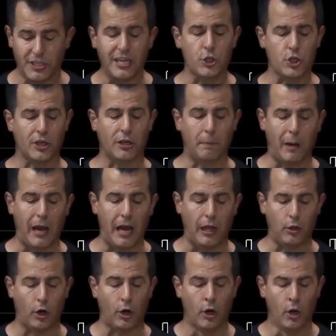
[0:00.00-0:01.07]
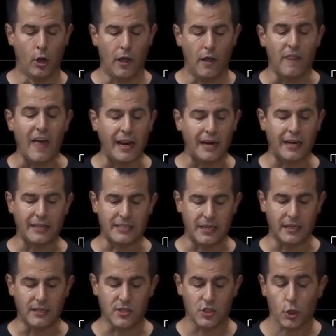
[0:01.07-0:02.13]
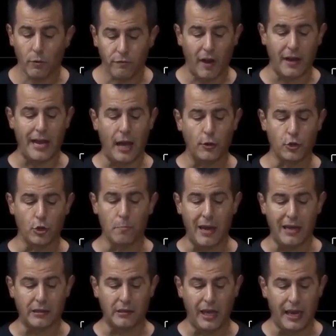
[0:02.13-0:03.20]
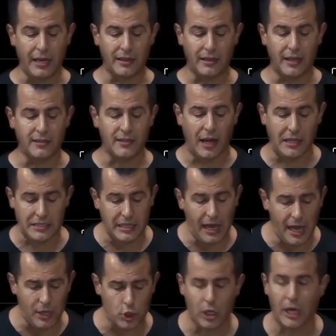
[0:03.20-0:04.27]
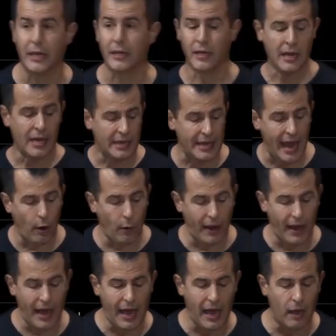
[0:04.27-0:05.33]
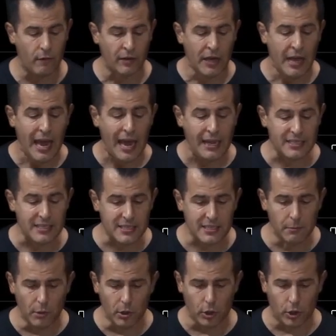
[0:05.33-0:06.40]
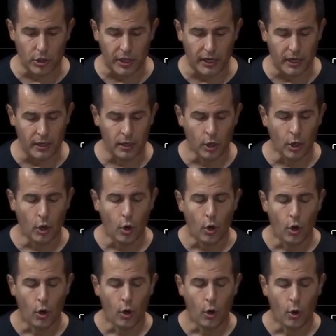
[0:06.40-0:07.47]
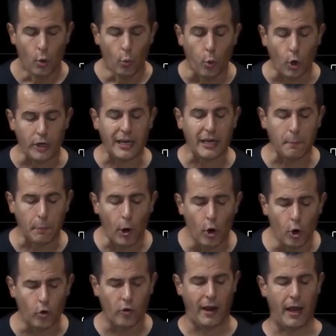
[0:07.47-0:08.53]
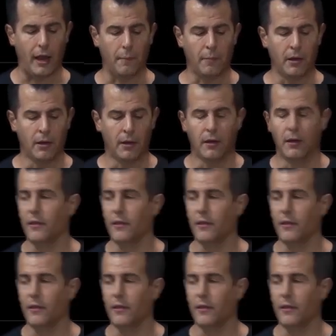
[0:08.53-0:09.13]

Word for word: will teach the compiler that it exists. So if I now do make length and dot slash length, now I have a similarly working program